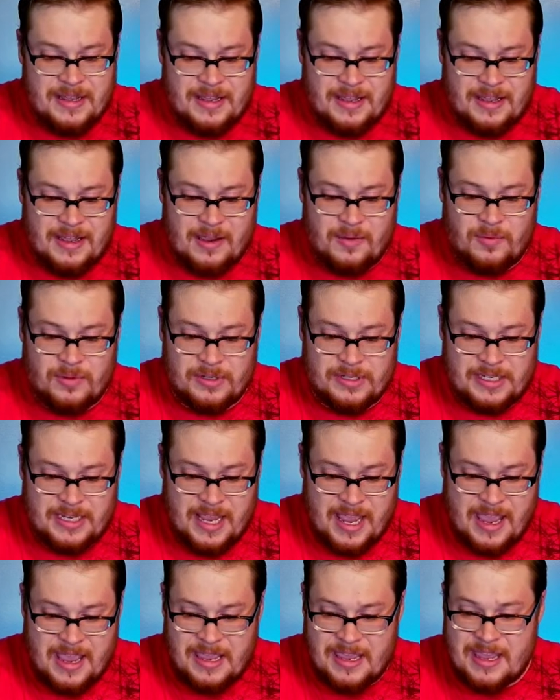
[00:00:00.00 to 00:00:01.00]
I will
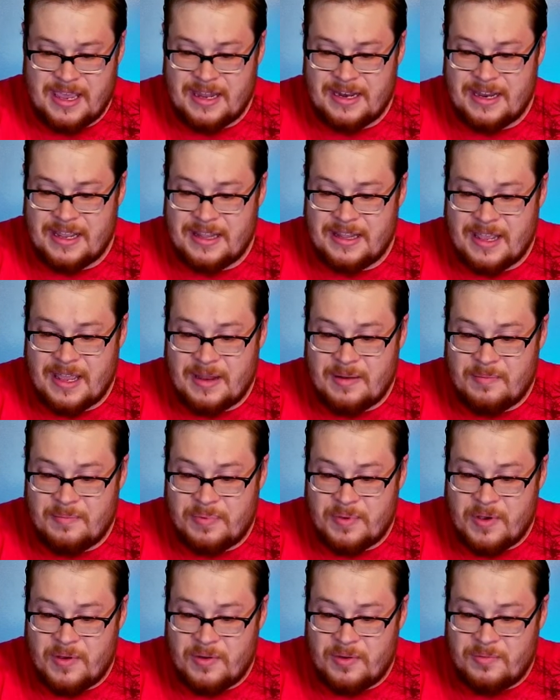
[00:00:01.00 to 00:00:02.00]
take it, and then
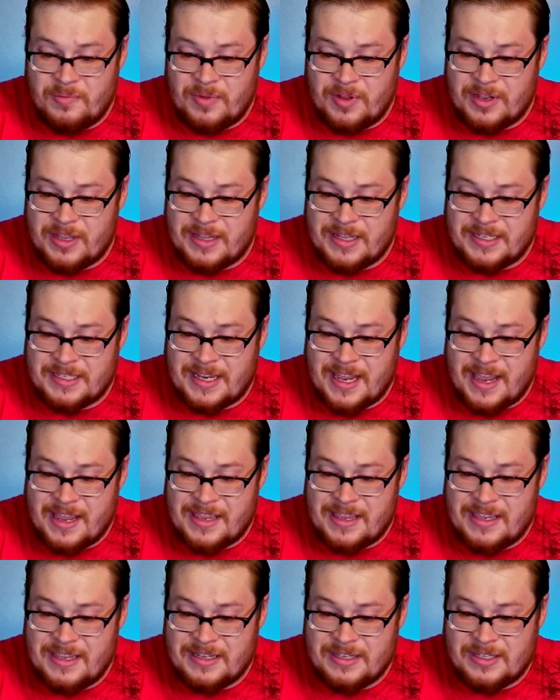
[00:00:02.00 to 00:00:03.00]
boom, look at this guy.
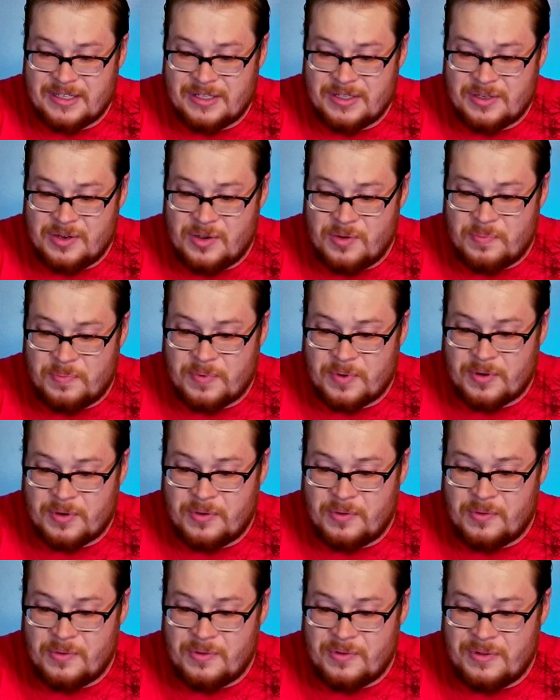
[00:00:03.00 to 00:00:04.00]
He is super
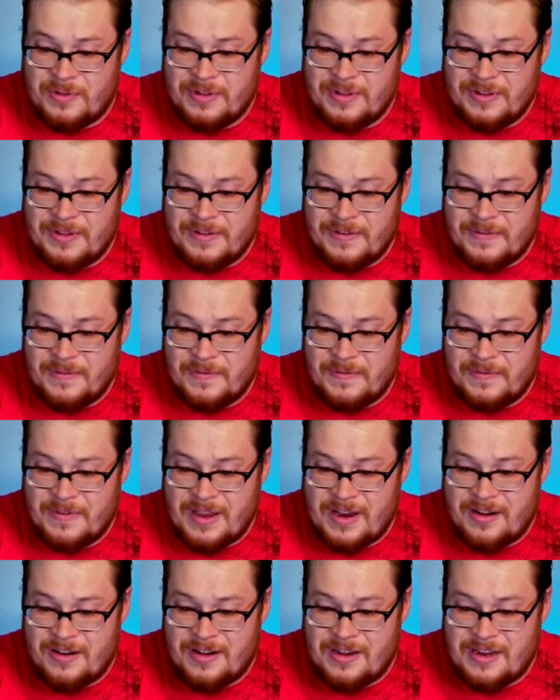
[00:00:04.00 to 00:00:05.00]
cool.
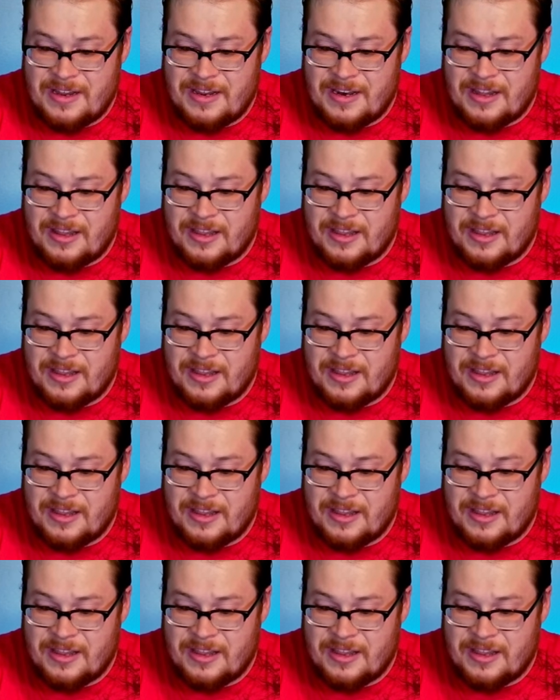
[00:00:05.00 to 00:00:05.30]
Very neat.